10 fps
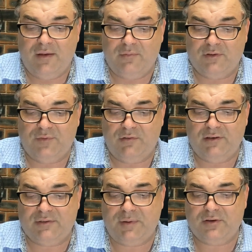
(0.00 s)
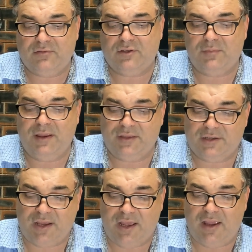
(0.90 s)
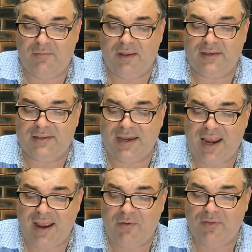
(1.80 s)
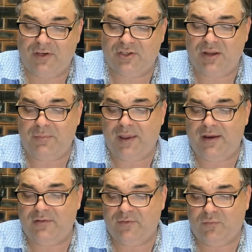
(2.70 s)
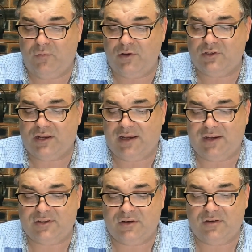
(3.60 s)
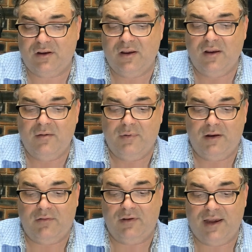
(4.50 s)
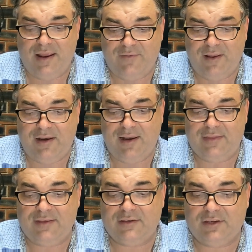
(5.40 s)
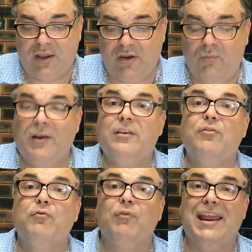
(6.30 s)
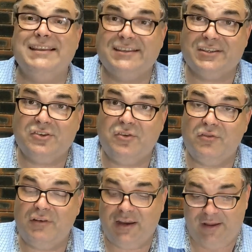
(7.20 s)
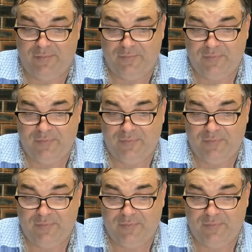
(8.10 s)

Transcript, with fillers: and was very special to me at the time. It's now on the cheaper end of the watch collection, but I'll never let this go. What a great story!